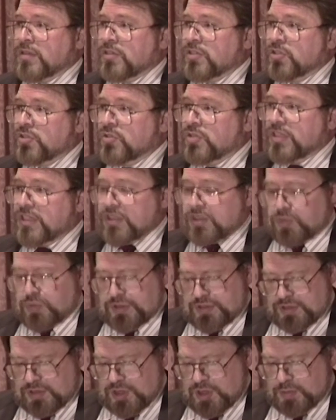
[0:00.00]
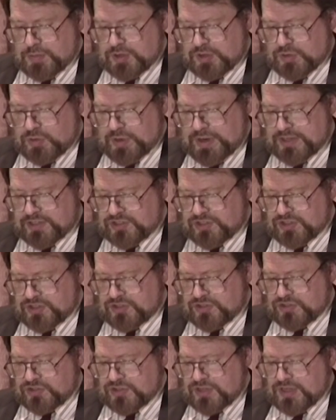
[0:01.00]
to deal with global
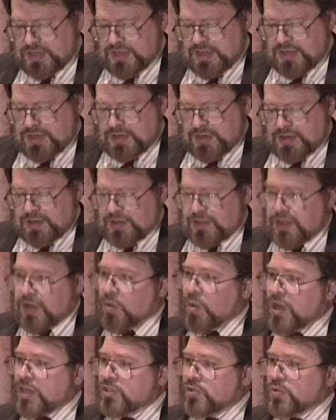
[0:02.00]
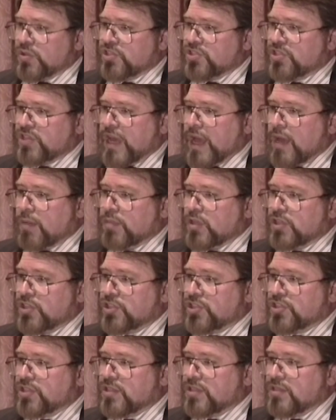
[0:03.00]
crises. They want to
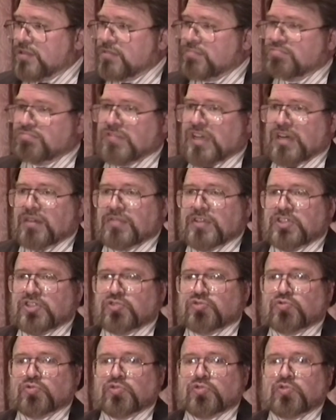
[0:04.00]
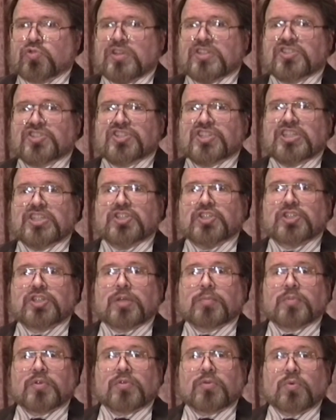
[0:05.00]
establish a, uh, kind of a
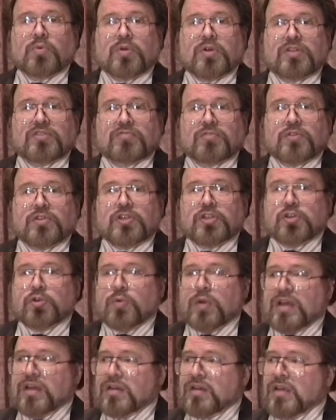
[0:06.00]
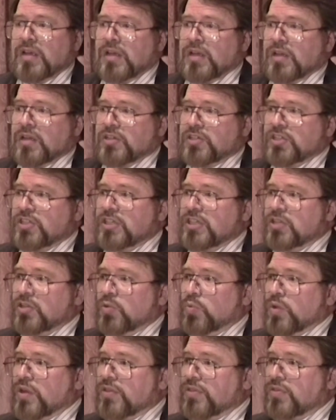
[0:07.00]
trusteeship authority for the UN to
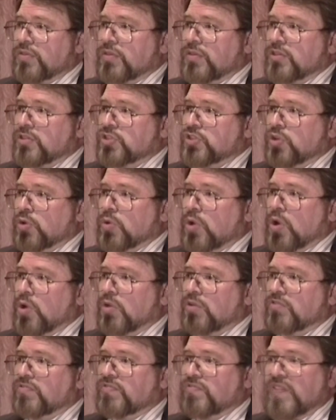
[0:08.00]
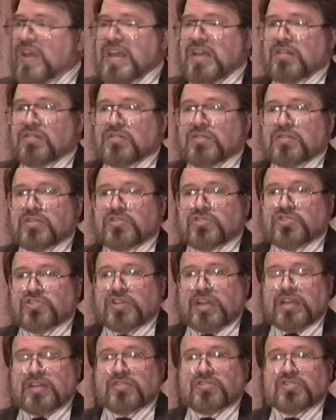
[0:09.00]
deal with so-called failed
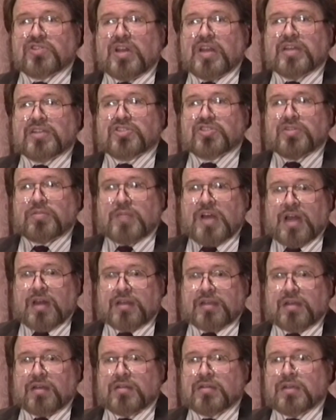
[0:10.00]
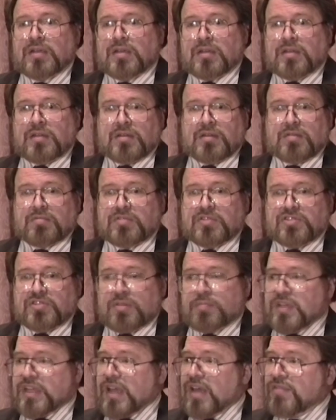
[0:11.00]
states like Somalia. They would
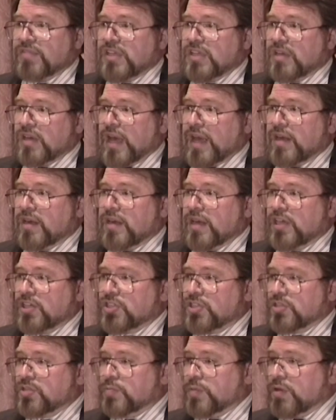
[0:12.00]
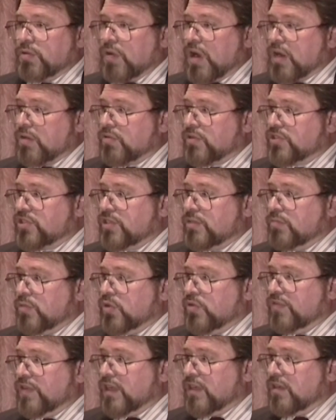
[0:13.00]
simply have the United Nations bureaucracy
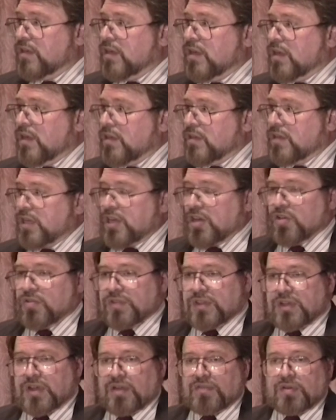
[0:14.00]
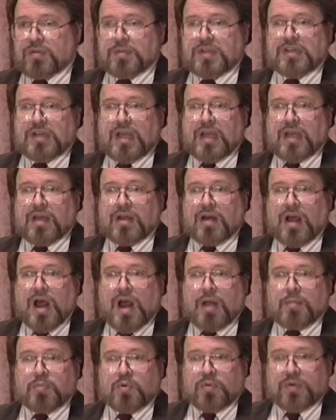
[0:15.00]
move in, take over the government, and
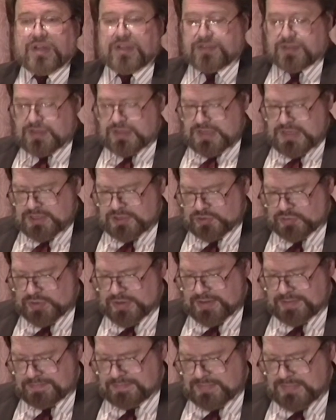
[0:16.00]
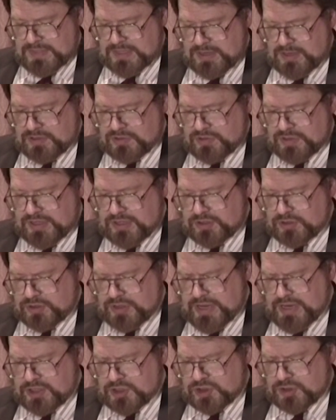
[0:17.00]
operate the country under an
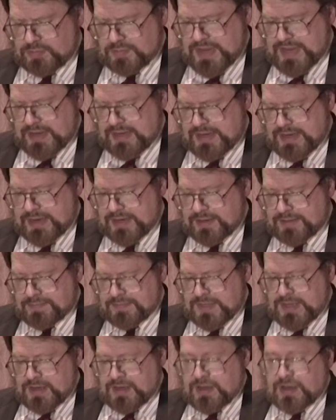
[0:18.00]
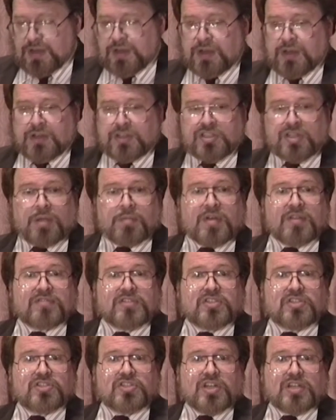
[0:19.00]
international mandate. Some have
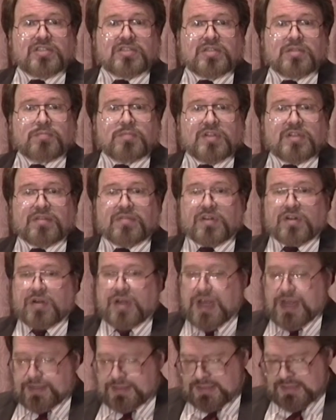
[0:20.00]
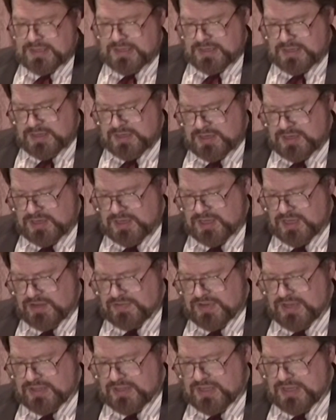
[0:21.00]
suggested, believe it or not,
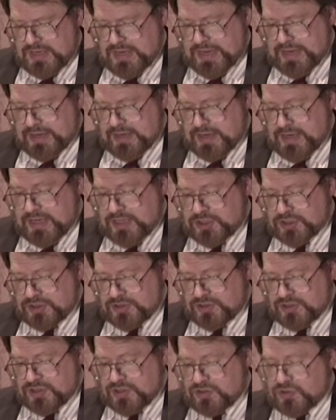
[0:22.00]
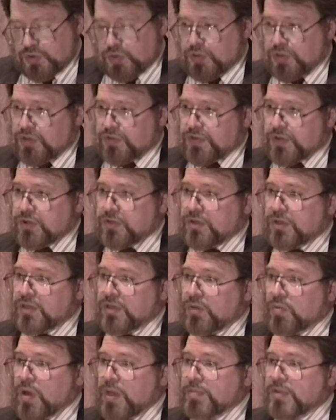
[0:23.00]
giving the United Nations control over
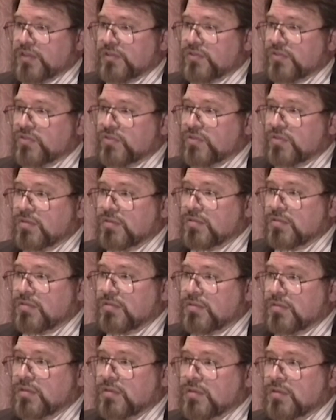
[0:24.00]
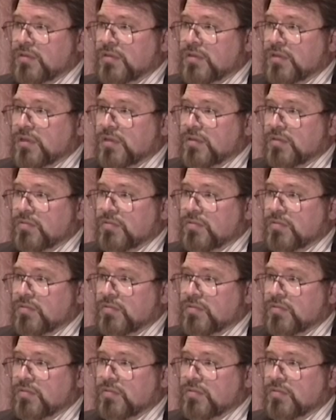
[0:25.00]
nuclear weapons. Uh,